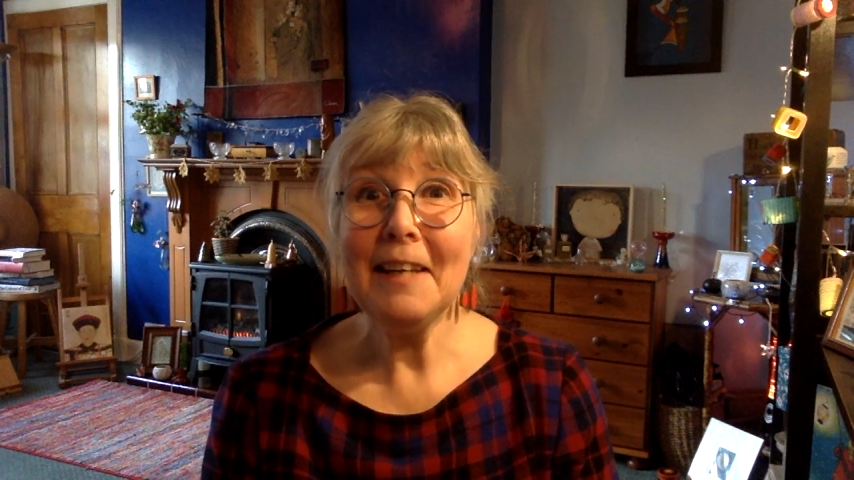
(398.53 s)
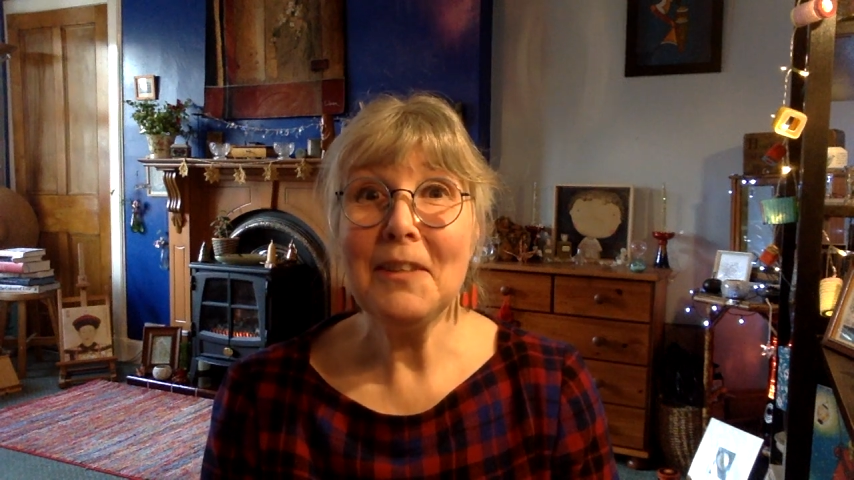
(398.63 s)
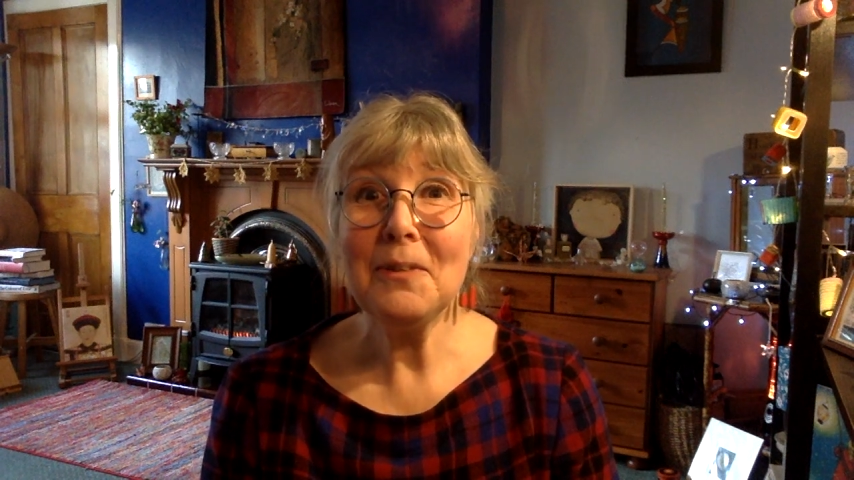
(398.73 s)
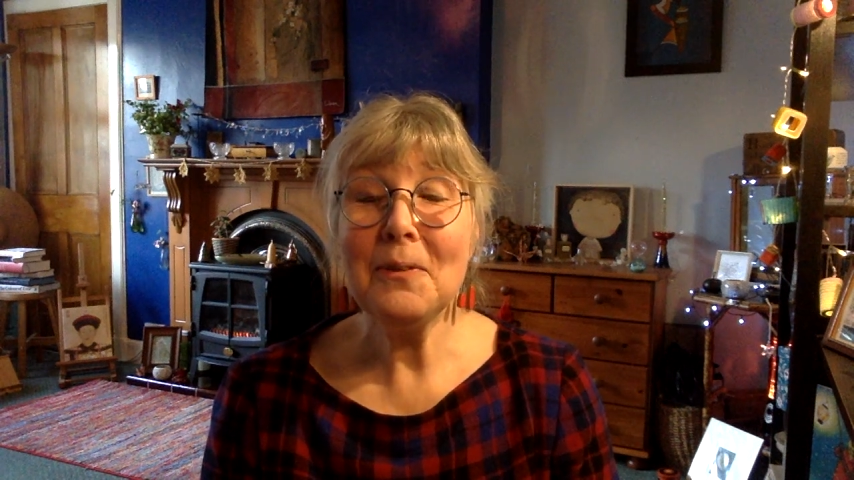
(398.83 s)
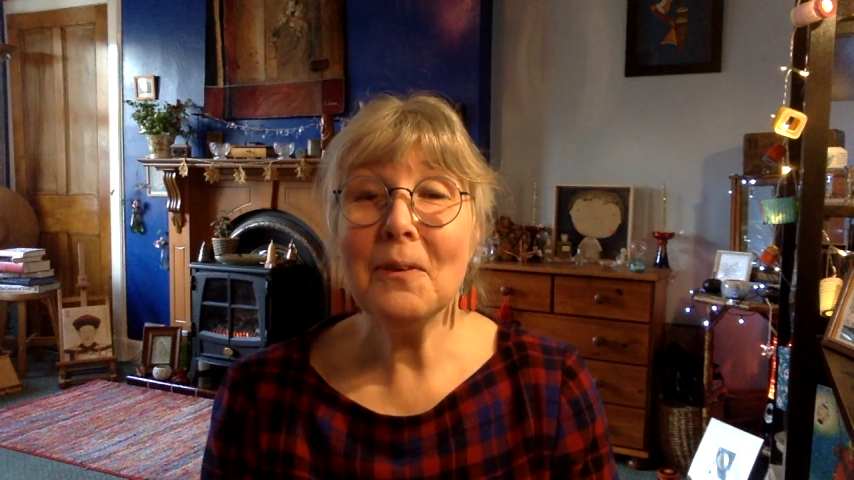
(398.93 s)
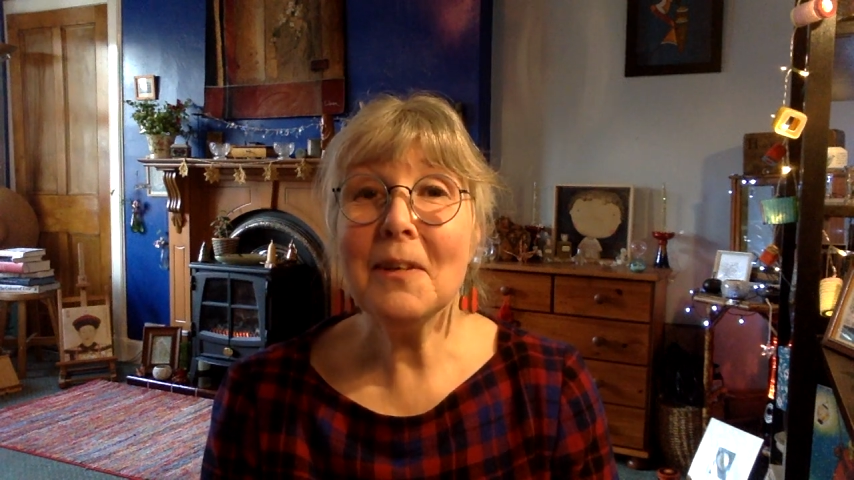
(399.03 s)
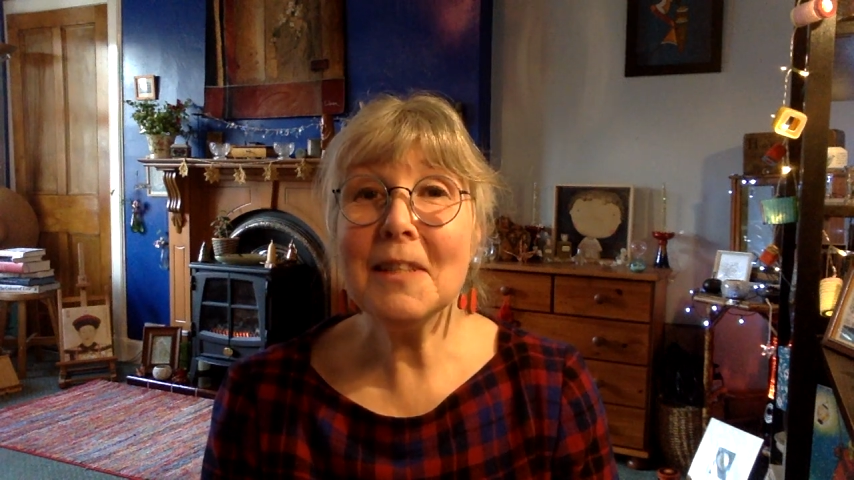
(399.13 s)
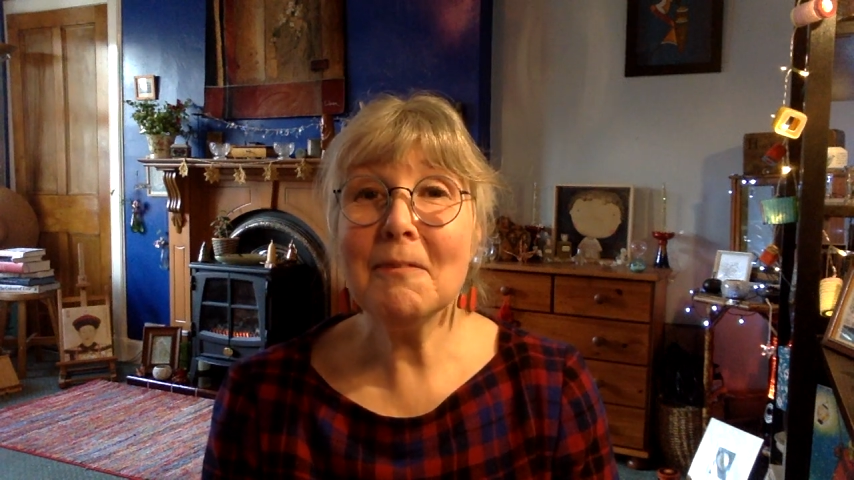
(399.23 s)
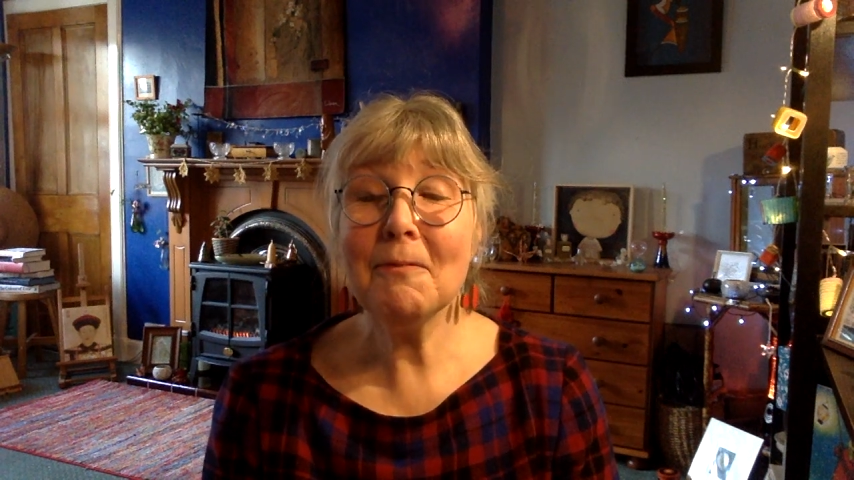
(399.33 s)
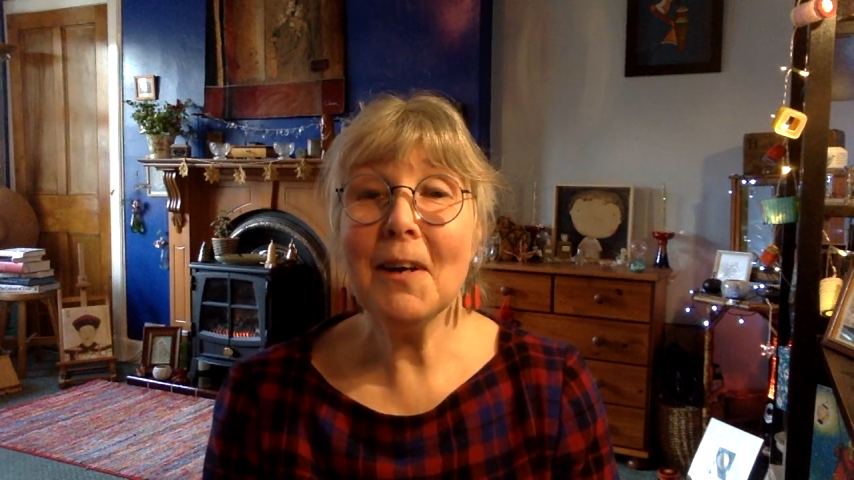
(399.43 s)
not
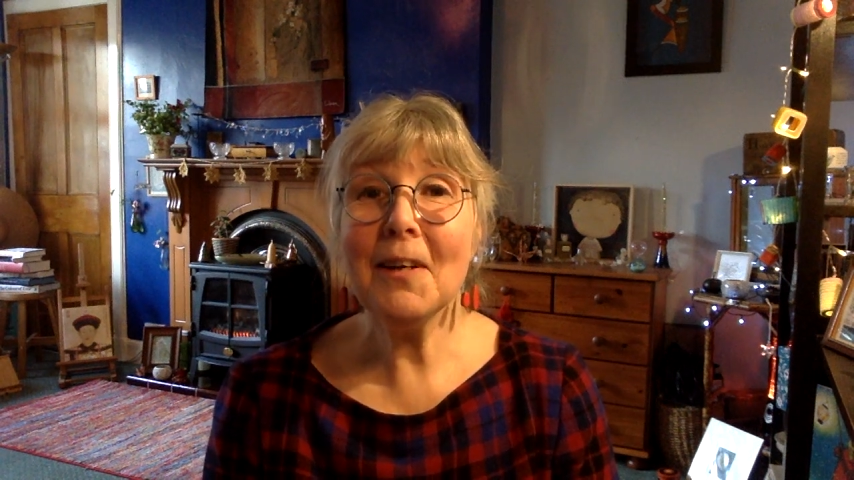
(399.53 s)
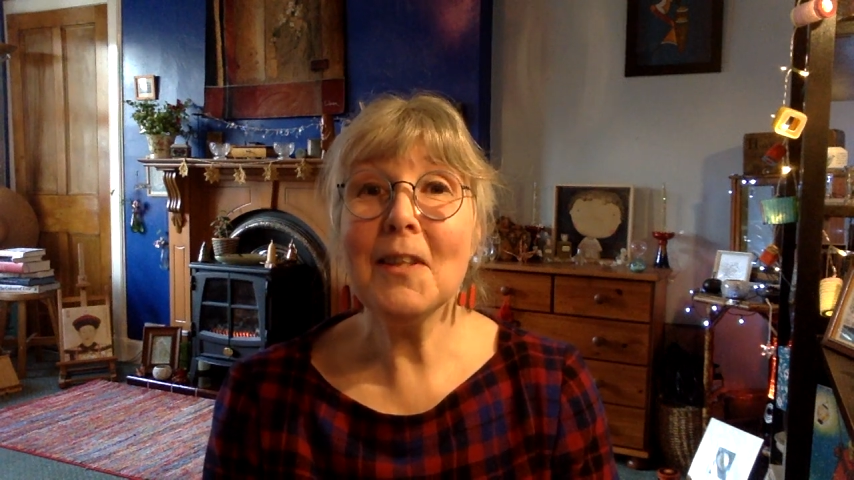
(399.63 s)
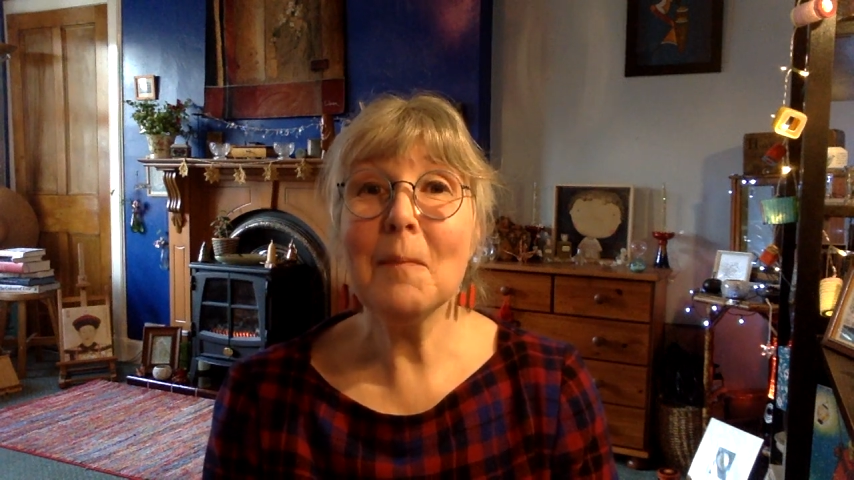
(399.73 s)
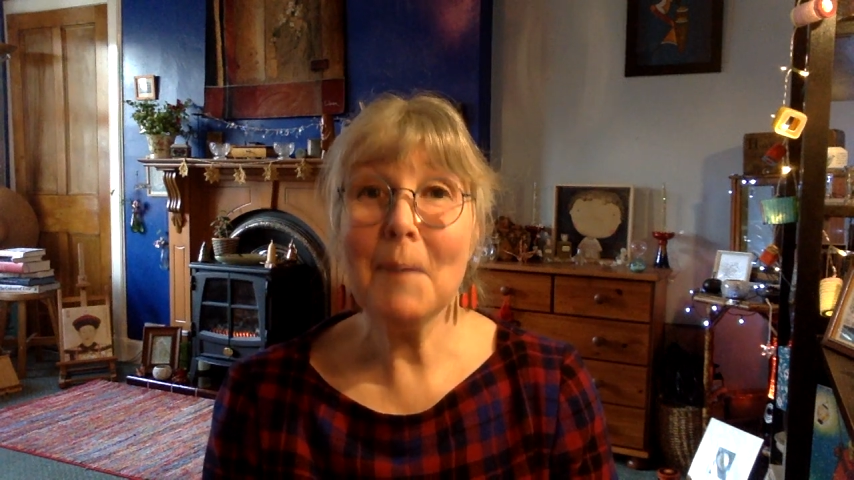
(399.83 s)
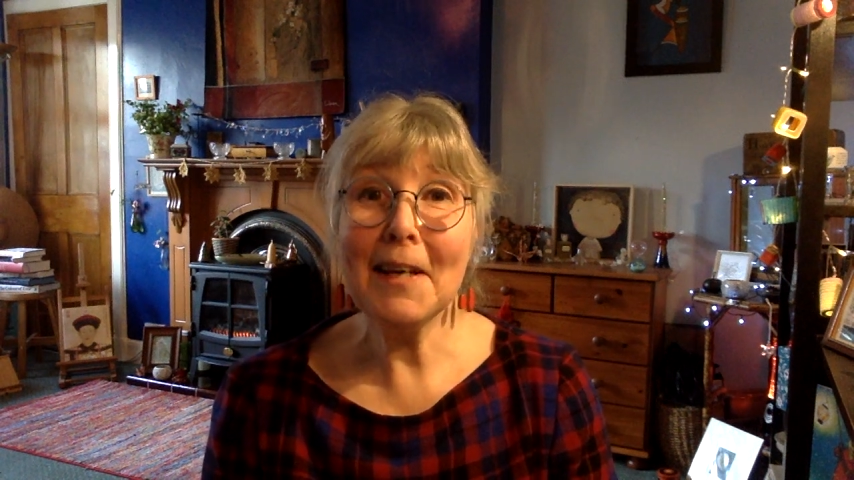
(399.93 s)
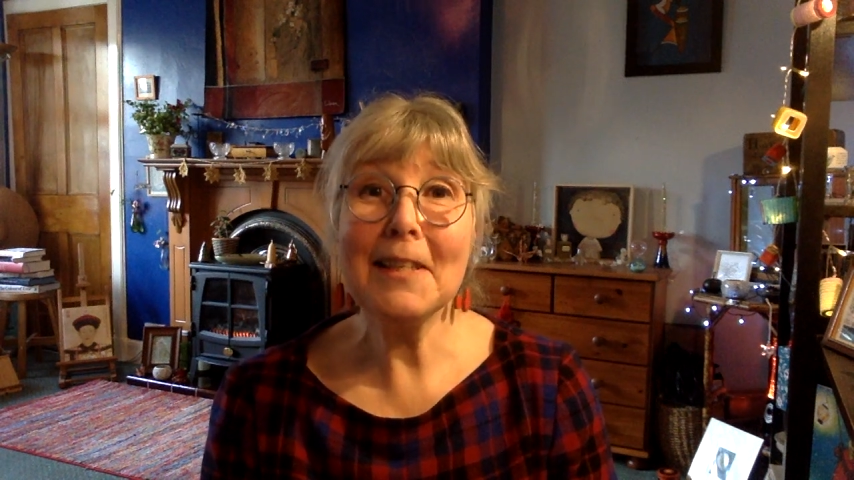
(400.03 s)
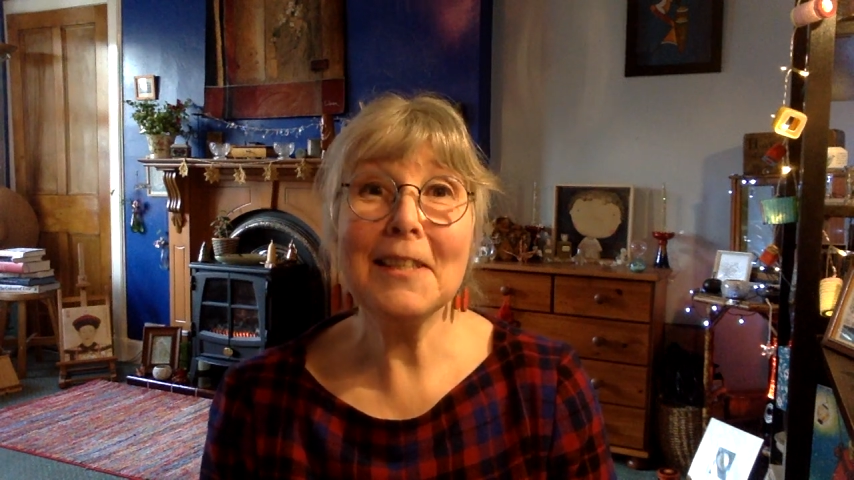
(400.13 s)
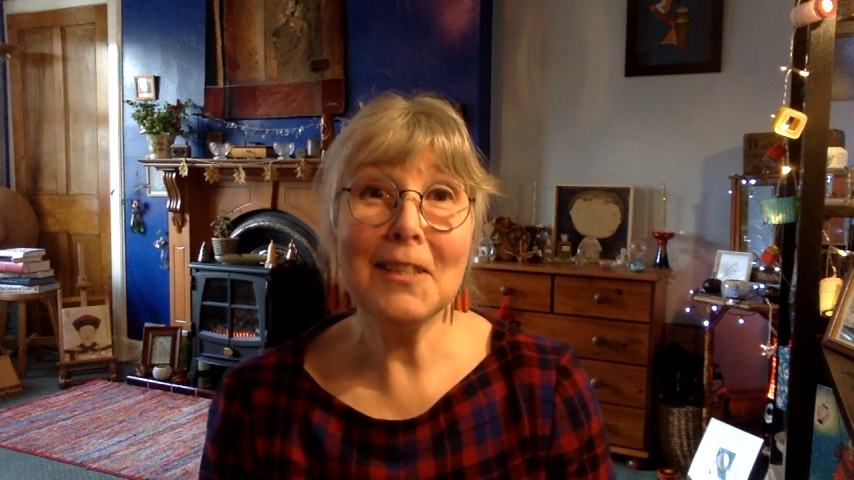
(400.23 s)
as far in the past